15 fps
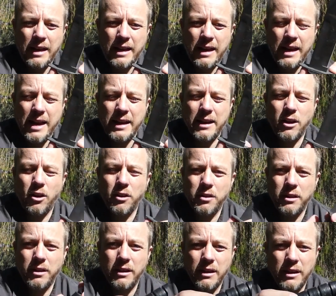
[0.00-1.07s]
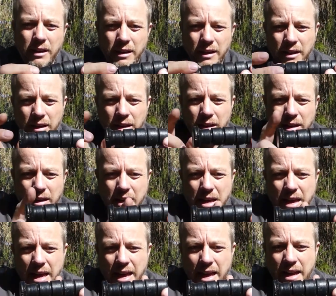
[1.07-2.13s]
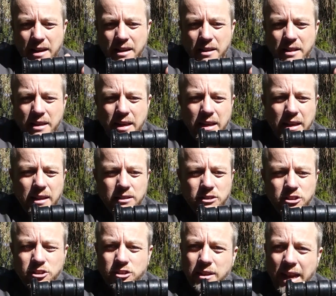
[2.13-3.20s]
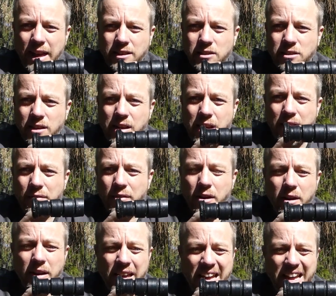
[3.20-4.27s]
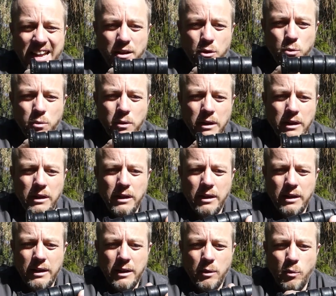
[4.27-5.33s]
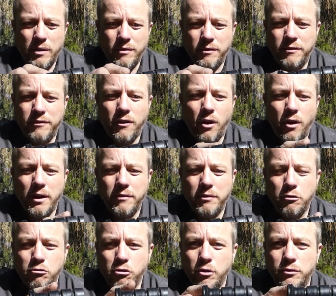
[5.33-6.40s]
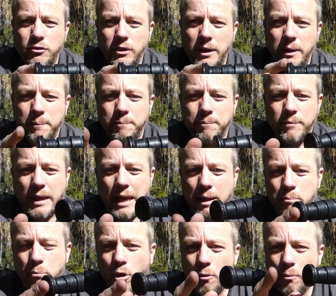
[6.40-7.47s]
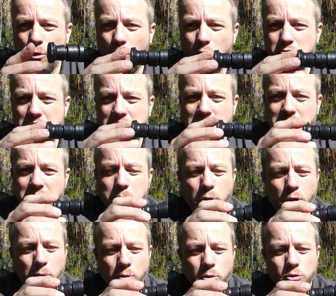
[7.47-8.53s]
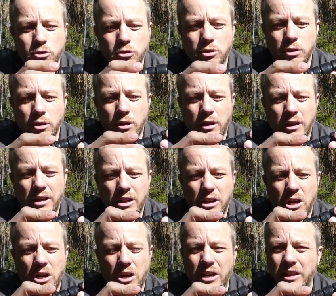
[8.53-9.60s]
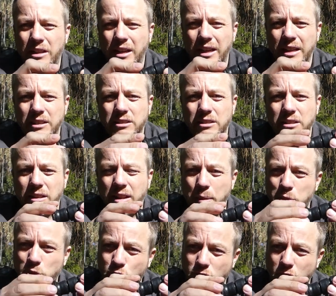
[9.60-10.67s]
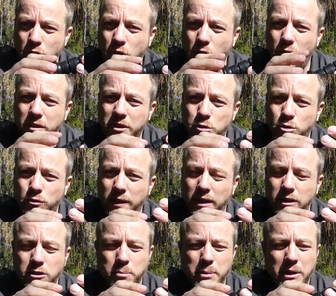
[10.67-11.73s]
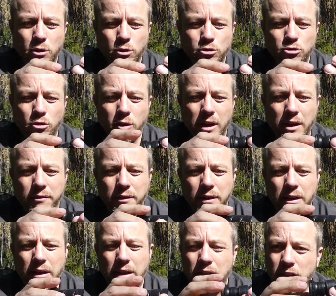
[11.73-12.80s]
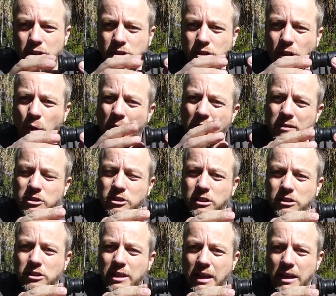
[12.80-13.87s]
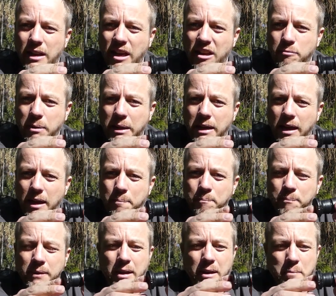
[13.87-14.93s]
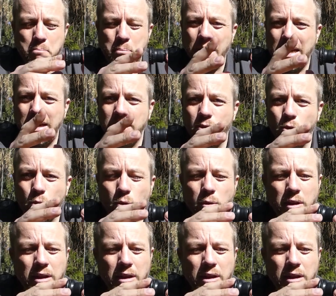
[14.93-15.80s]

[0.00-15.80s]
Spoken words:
handguard, and the stacked leather handle with 5 grooves in it and pommel. Originally the pommels, early days, they were screwed on. This was found to be not strong enough, so ever since then they've become pinned or